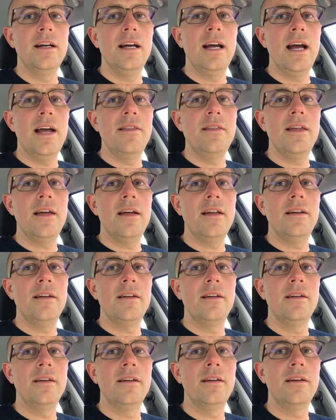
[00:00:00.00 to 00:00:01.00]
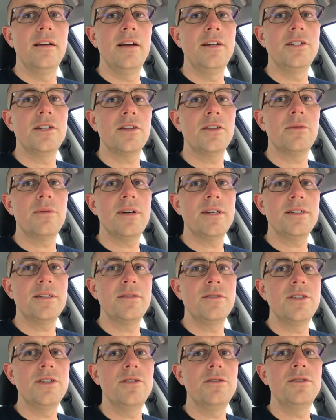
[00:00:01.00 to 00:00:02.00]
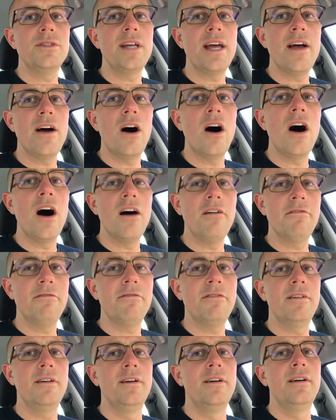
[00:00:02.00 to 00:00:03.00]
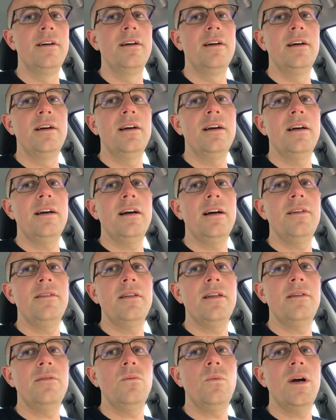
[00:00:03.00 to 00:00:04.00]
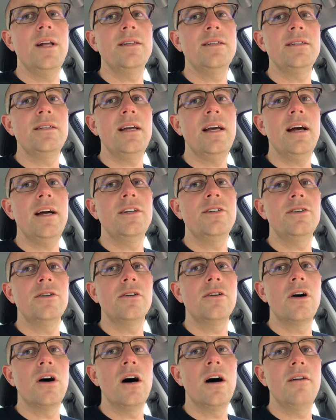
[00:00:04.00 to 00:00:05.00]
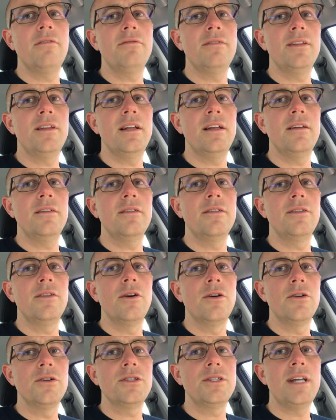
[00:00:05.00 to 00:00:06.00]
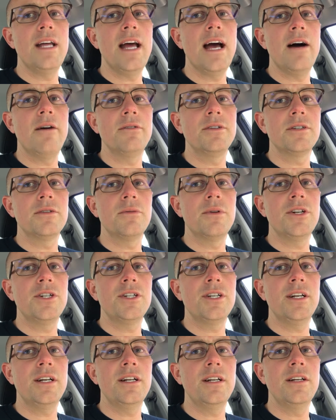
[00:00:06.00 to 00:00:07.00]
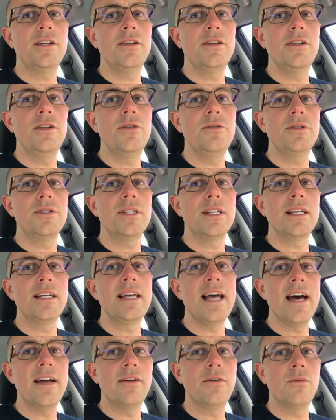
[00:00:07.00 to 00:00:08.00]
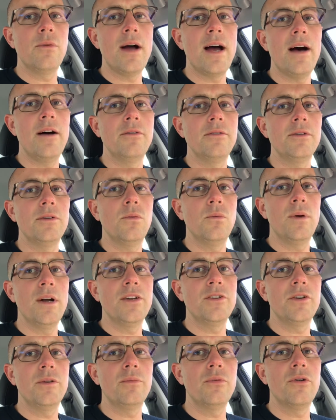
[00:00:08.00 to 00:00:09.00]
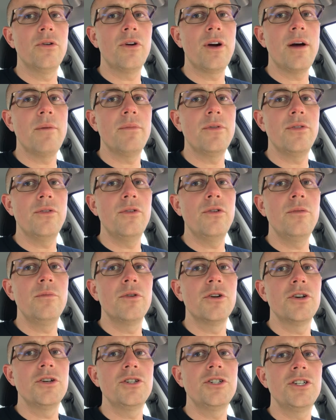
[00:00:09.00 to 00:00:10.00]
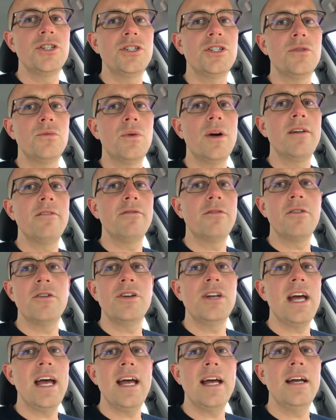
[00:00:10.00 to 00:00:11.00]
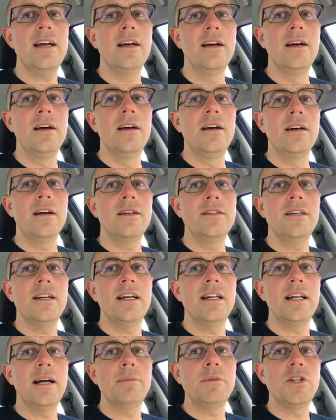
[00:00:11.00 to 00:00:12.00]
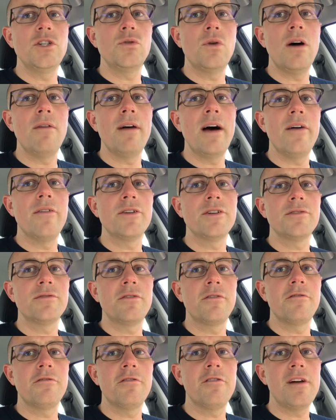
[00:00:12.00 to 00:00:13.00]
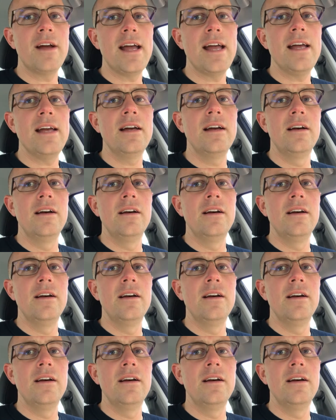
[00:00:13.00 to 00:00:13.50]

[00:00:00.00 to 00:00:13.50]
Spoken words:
and then I took the rest of Tuesday off. And then Wednesday I took off, and then Thursday I was originally going to use the Get Around rental program with Uber just to rent for a day, because you get up to 12 hours for free.